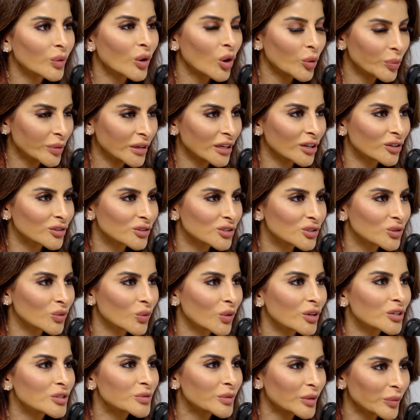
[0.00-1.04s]
we're opening our
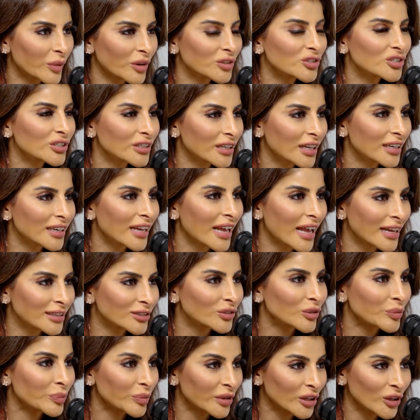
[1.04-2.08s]
stores, we want you to kind of handle
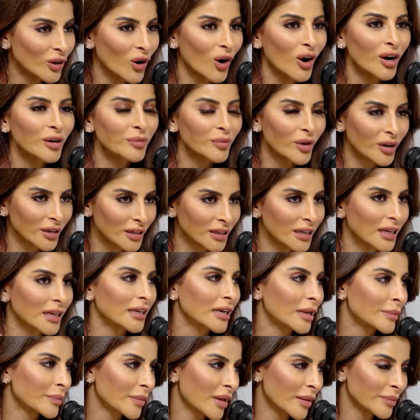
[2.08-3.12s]
the PR and marketing,
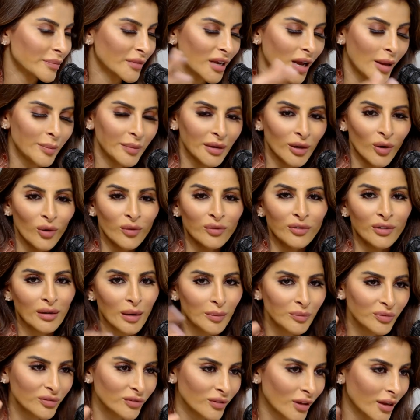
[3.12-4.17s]
and I'm coming over and
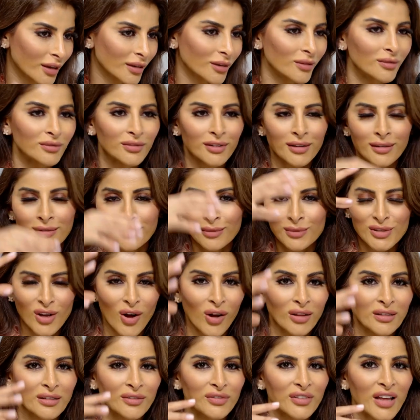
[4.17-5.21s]
I'm flying over, and it was
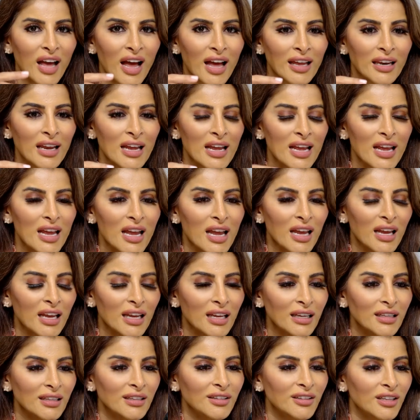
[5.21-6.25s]
all of that.
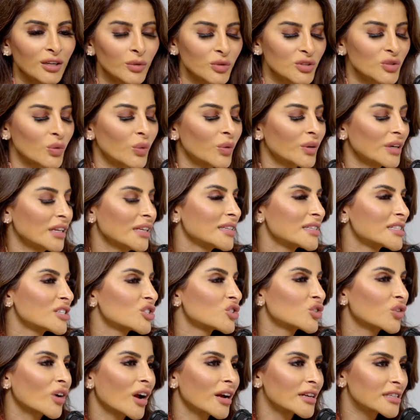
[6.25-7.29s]
There was already this
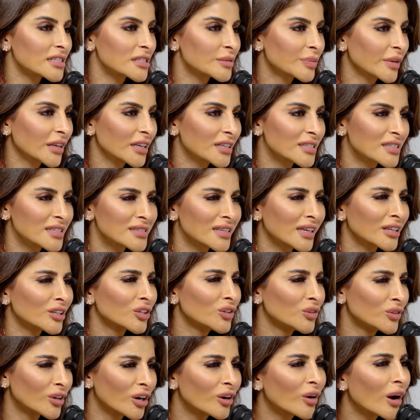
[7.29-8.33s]
trust because he's like,
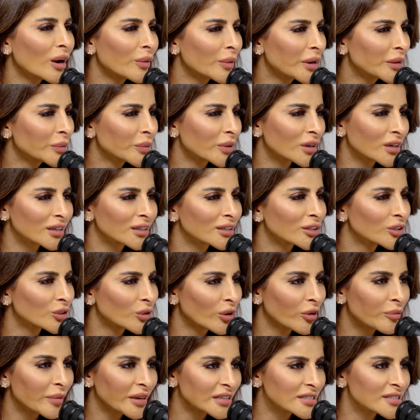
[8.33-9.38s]
you know how I work, you know
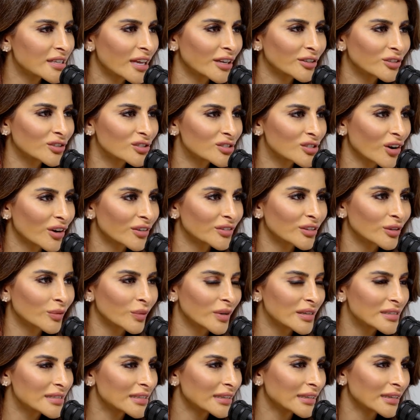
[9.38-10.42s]
what my standards are. There
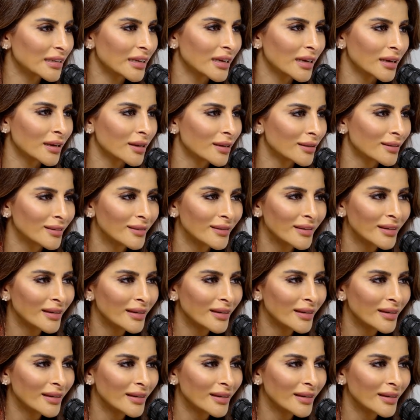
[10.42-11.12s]
wasn't a